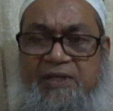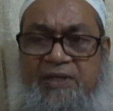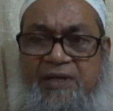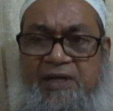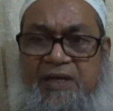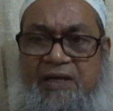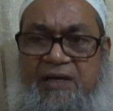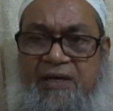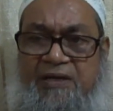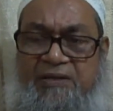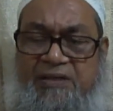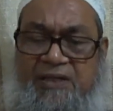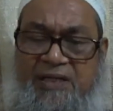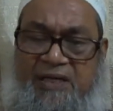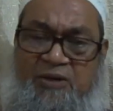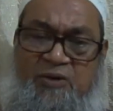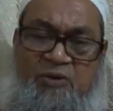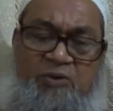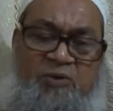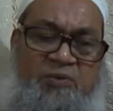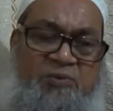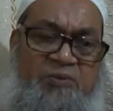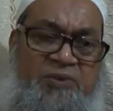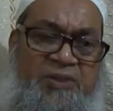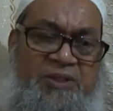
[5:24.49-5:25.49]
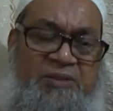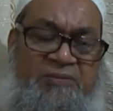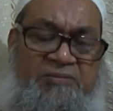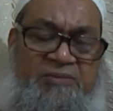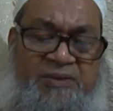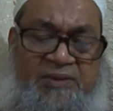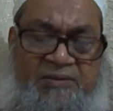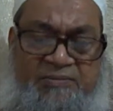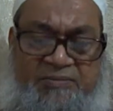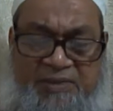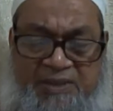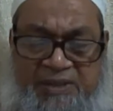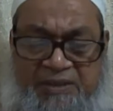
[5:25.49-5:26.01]
and along with
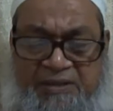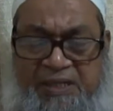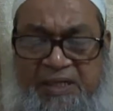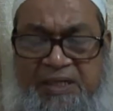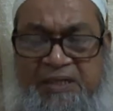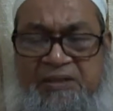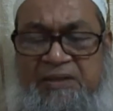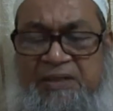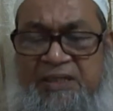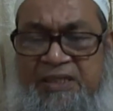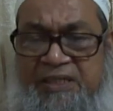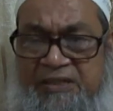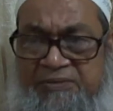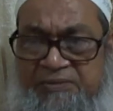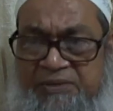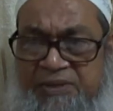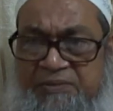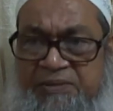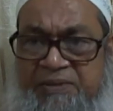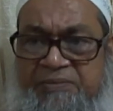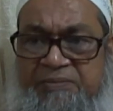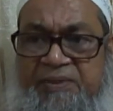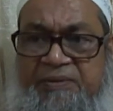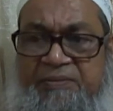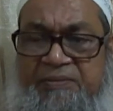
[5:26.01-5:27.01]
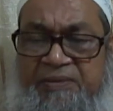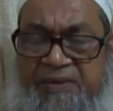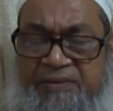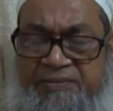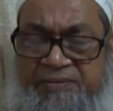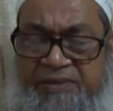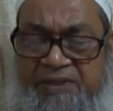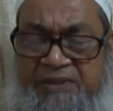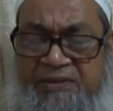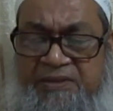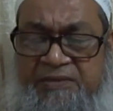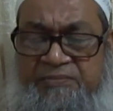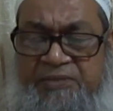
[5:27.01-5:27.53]

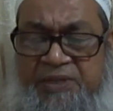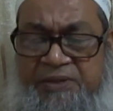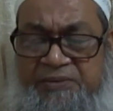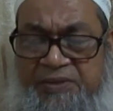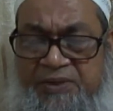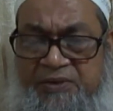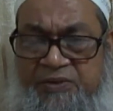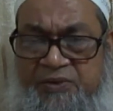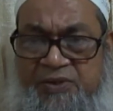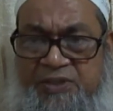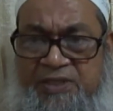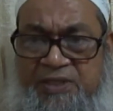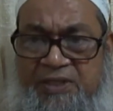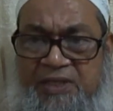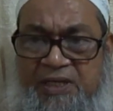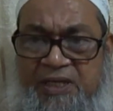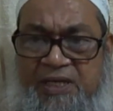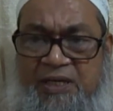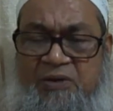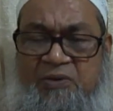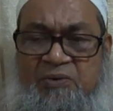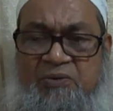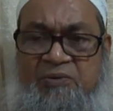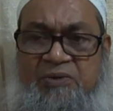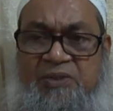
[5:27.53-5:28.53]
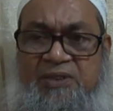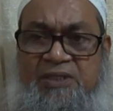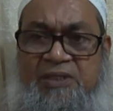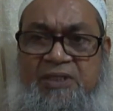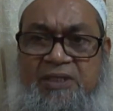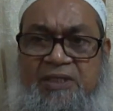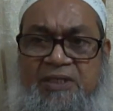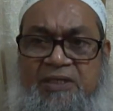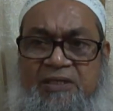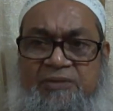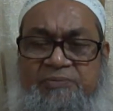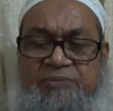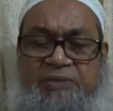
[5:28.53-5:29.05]
may be used along with
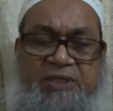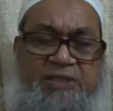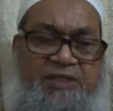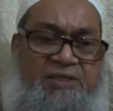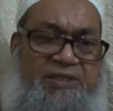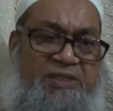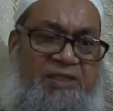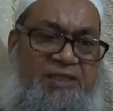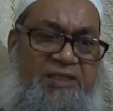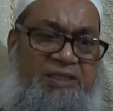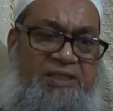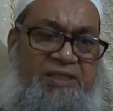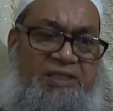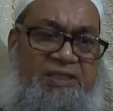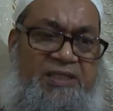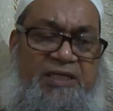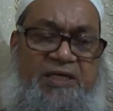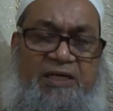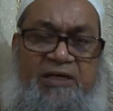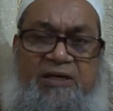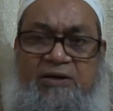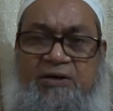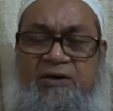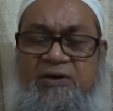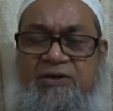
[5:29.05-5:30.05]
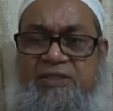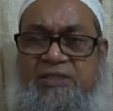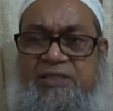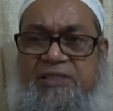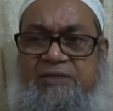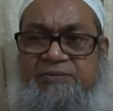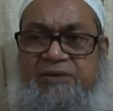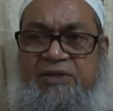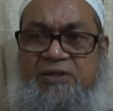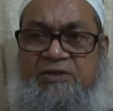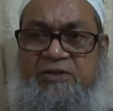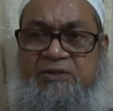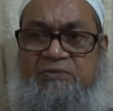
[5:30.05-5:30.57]
penicillin or
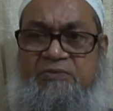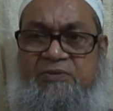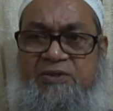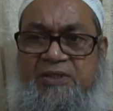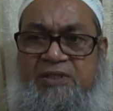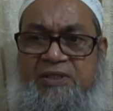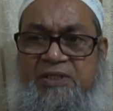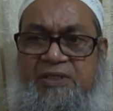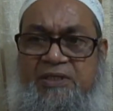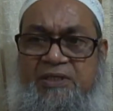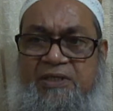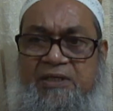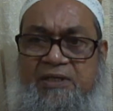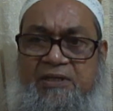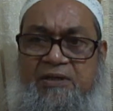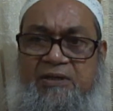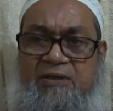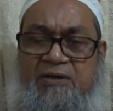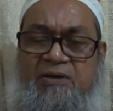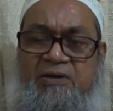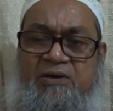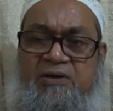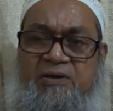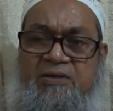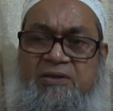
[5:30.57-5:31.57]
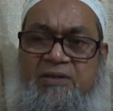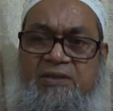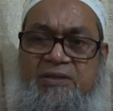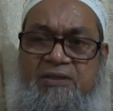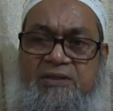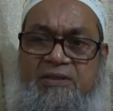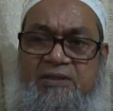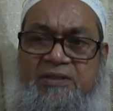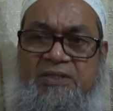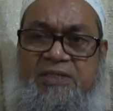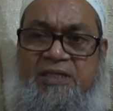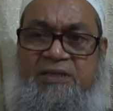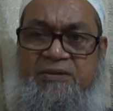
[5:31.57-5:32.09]
cephalosporin or
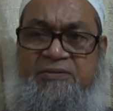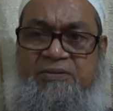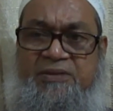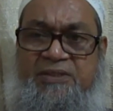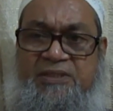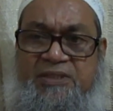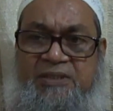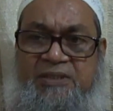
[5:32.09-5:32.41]
or